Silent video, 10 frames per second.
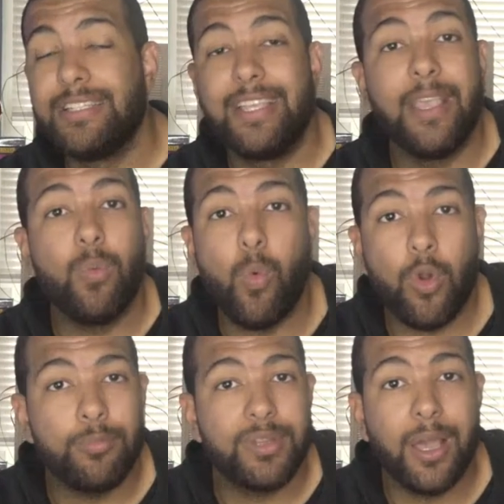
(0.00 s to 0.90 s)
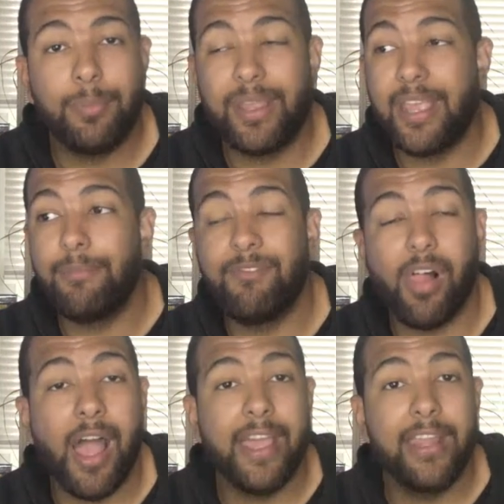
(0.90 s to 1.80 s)
get warmed up, get
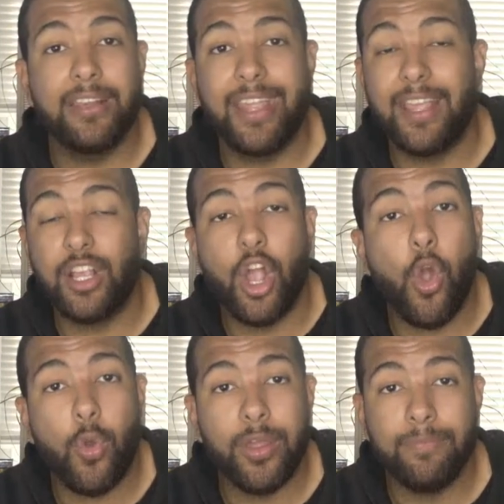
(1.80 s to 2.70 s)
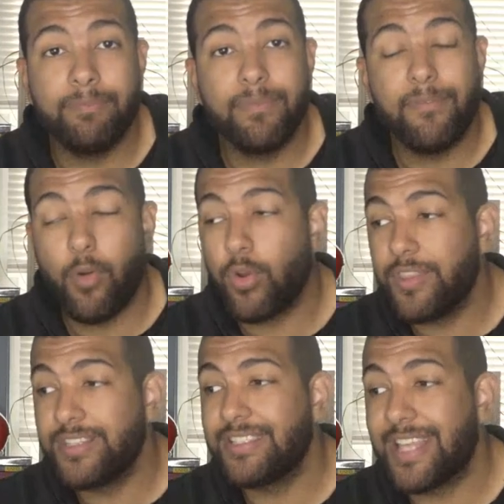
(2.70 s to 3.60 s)
flying, get going
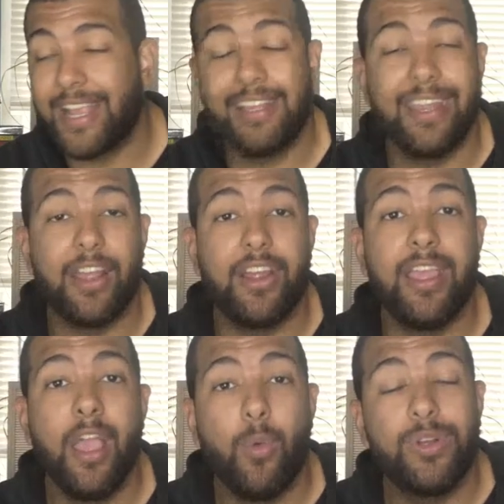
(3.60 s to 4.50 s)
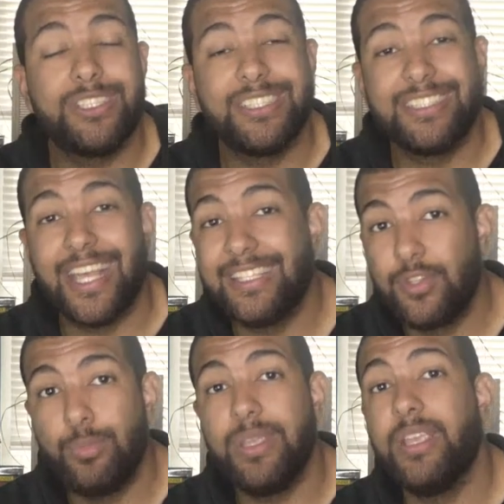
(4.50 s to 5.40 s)
for this secondary, which is said
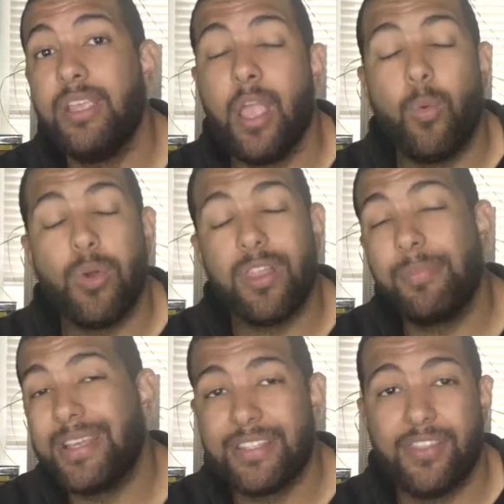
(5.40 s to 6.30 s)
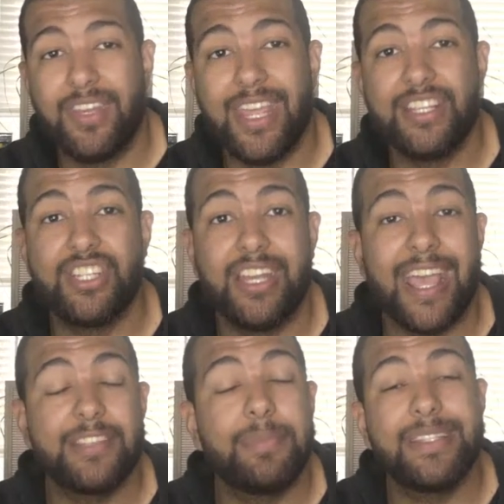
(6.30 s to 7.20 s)
to be one of the best in the nation,
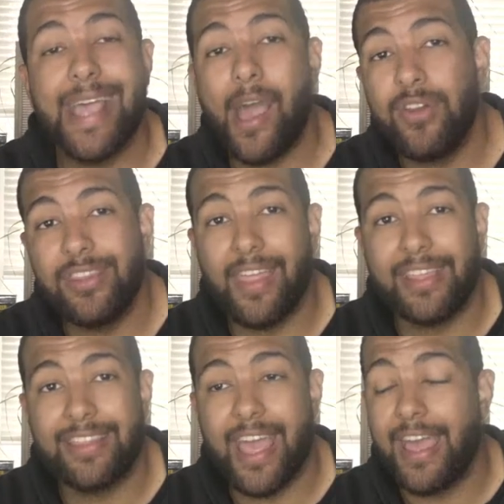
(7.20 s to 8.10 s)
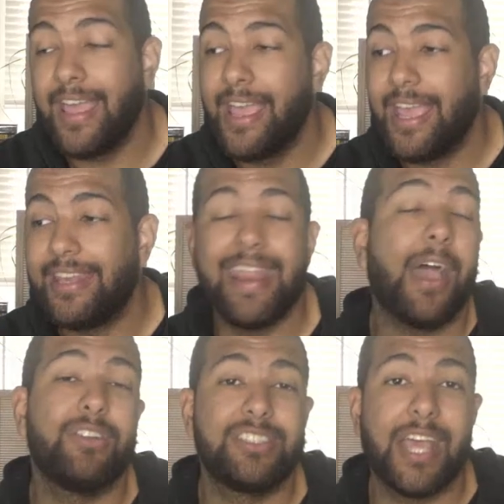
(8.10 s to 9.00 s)
has been touted like that, and
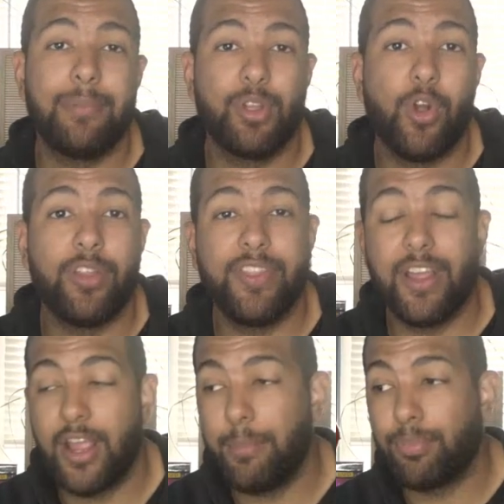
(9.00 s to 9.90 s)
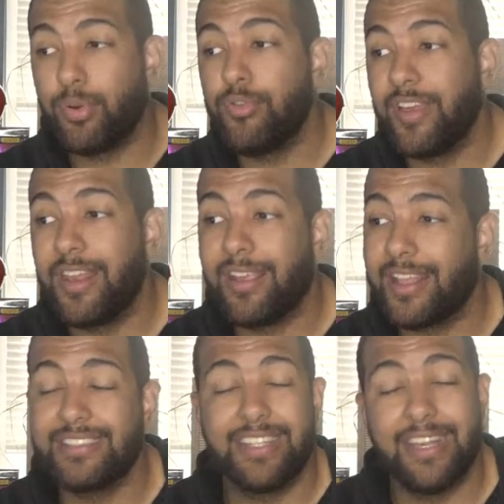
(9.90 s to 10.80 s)
now it's time to go out there and prove it
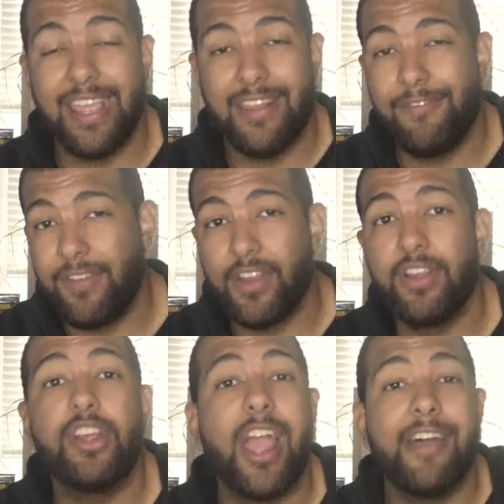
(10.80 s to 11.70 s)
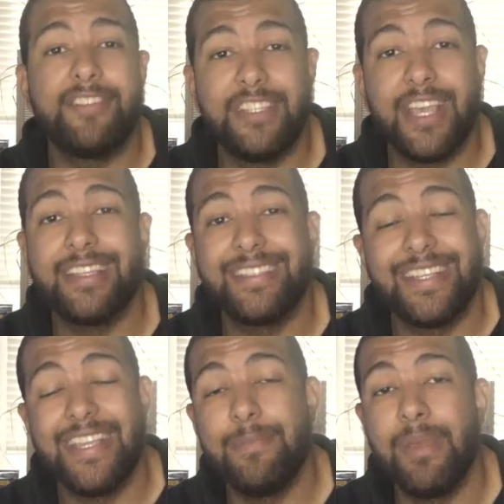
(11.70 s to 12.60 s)
against an inferior FCS
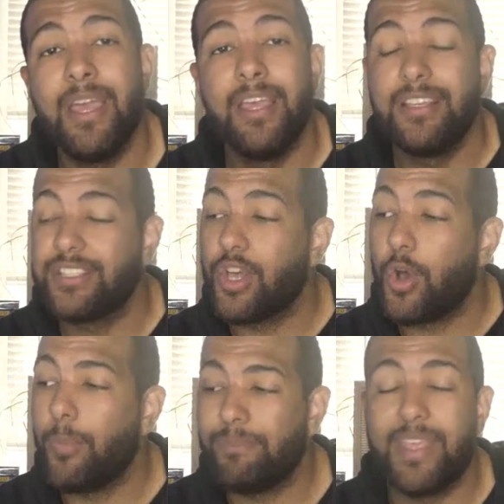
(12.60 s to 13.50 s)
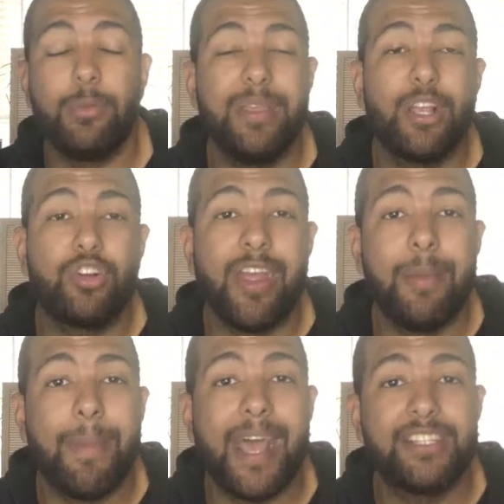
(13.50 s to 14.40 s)
team. So it'll be a
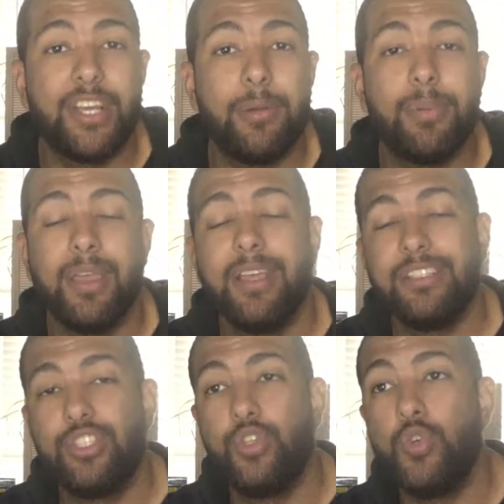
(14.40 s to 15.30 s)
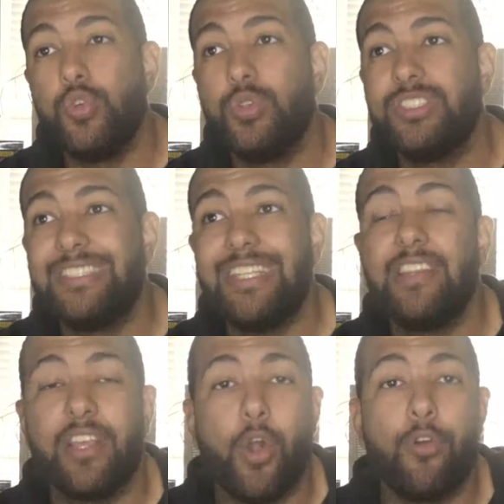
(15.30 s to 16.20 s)
great matchup to
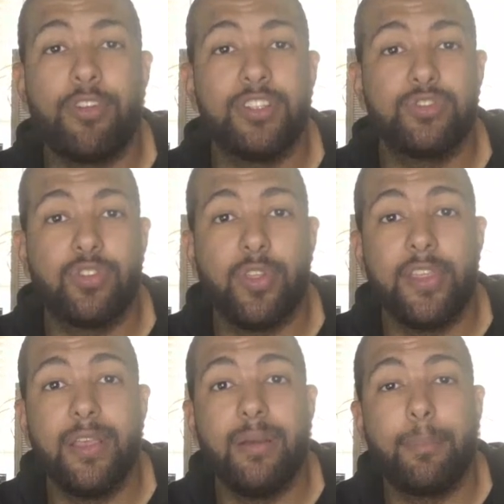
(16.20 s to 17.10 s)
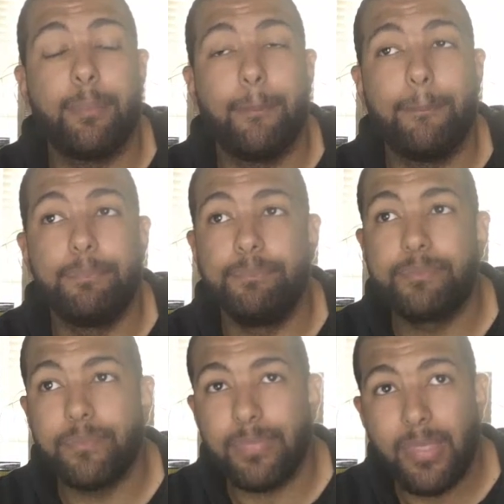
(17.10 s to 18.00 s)
see the Gophers really
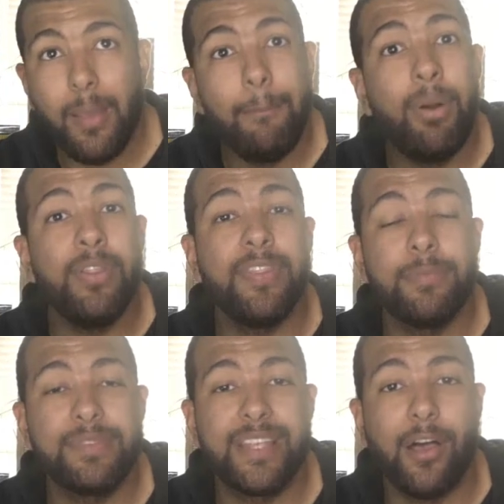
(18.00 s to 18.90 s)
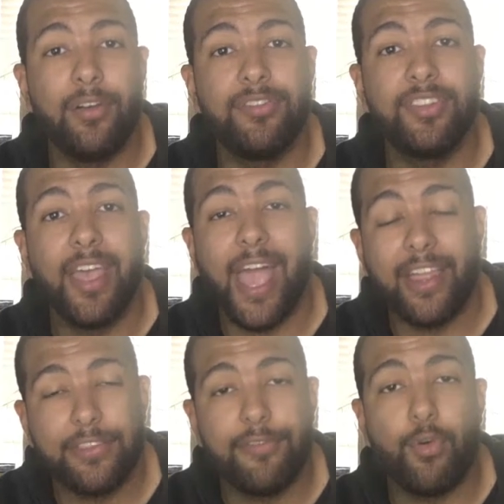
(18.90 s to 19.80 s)
put themselves
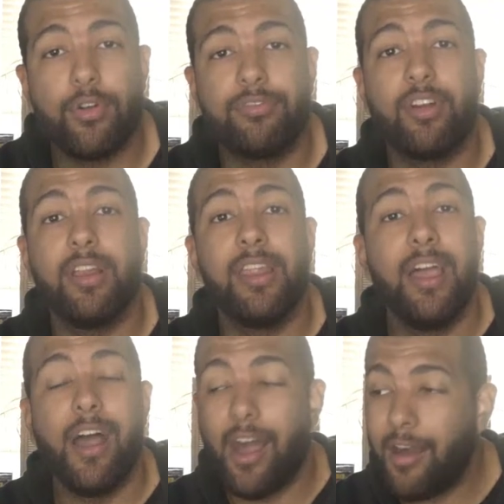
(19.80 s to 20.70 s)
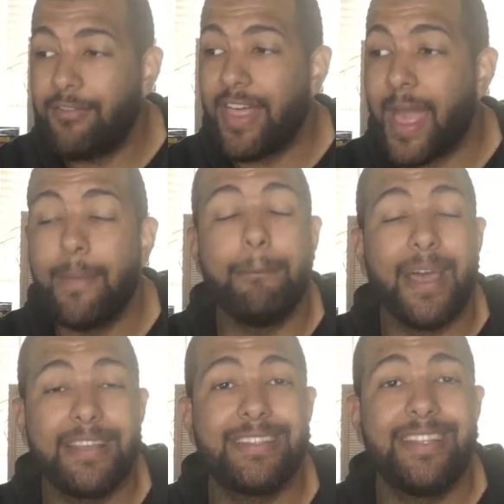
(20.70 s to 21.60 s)
at the forefront of that
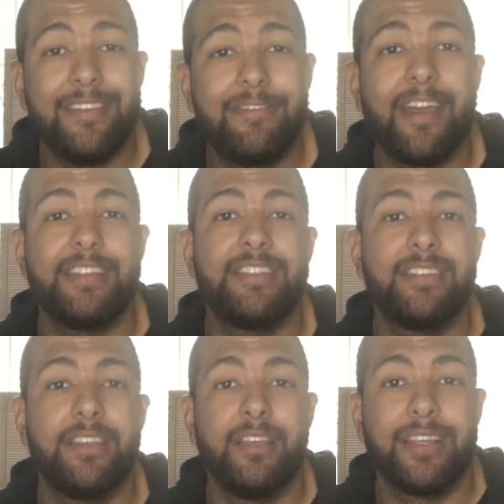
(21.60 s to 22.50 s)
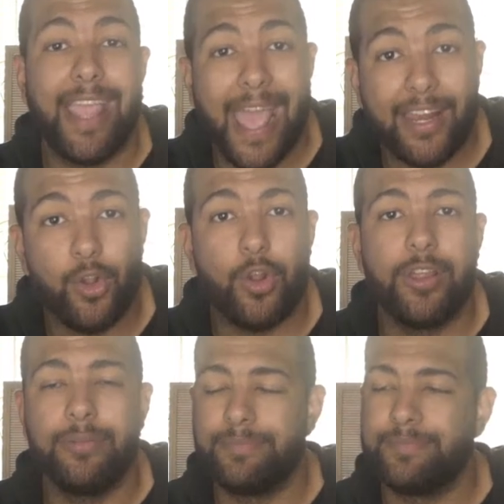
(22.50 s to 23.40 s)
best defense category.